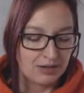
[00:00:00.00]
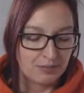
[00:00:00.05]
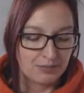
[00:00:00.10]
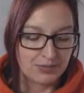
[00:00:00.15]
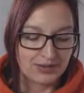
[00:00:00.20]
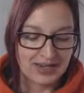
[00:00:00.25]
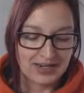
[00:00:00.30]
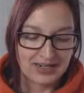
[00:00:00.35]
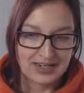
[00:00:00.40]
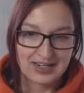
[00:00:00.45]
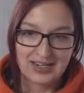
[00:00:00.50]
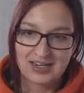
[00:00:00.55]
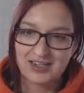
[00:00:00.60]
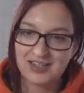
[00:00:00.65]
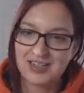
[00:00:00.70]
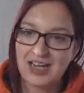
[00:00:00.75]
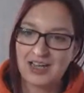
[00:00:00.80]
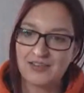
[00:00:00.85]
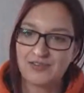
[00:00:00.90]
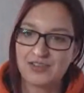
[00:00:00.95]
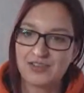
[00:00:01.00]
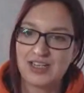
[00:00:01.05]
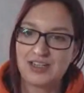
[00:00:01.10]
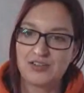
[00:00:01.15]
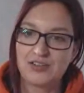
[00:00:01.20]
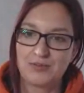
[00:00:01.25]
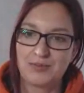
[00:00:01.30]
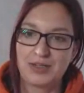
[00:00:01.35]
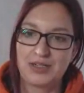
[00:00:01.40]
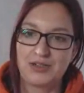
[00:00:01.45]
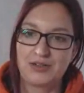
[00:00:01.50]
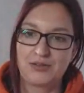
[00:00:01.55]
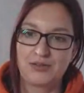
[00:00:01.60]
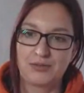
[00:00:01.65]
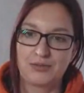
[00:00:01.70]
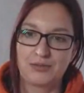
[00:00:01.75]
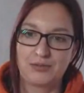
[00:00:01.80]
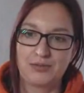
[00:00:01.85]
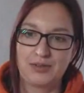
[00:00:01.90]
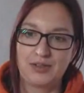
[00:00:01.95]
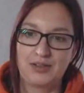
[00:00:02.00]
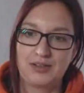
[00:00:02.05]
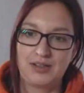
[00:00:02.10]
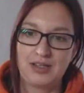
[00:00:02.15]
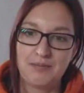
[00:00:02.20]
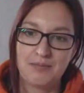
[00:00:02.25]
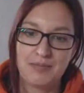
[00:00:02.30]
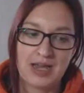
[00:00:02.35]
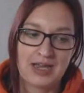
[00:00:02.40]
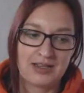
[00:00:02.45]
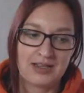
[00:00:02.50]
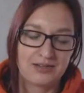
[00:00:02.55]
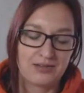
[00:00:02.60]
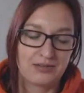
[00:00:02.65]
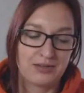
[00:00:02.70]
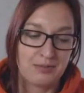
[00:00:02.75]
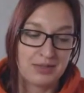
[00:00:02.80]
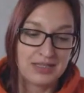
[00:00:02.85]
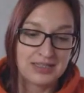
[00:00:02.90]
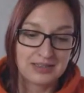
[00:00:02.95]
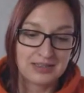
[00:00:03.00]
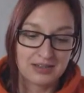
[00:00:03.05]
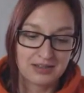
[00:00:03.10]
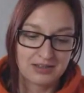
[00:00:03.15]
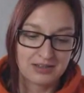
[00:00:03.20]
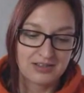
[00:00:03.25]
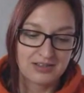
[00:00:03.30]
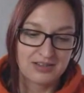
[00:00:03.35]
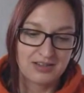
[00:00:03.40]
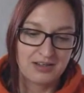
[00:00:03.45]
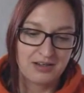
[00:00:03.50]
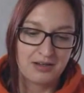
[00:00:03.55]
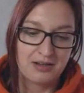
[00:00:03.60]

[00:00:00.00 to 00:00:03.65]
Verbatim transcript: But that can actually have a detrimental impact on the business,